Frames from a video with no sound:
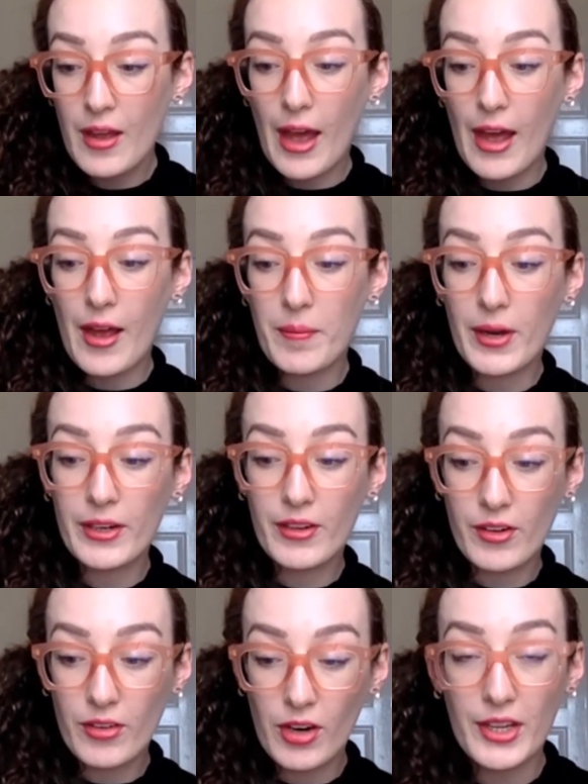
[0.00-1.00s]

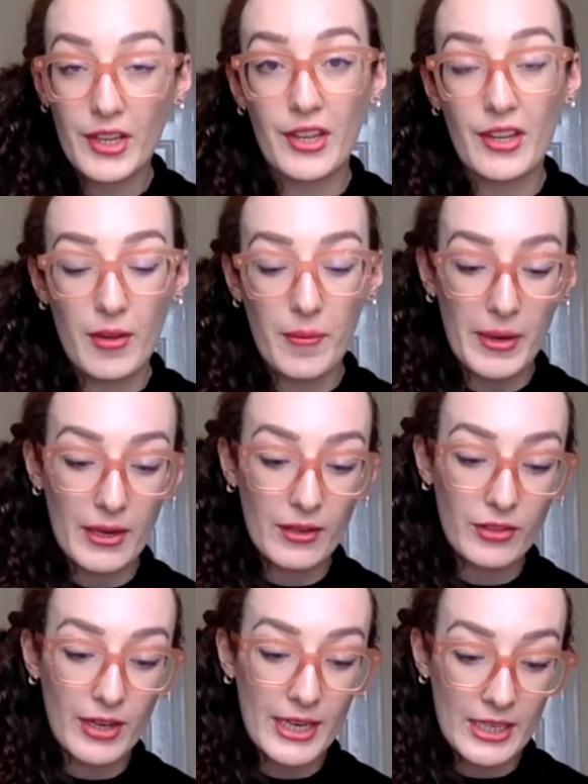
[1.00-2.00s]
migrant crisis in the
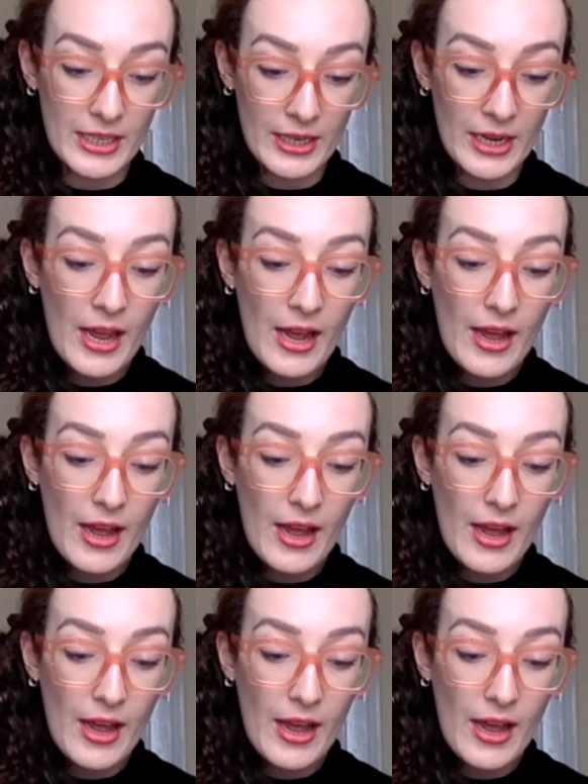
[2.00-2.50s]
Mediterranean,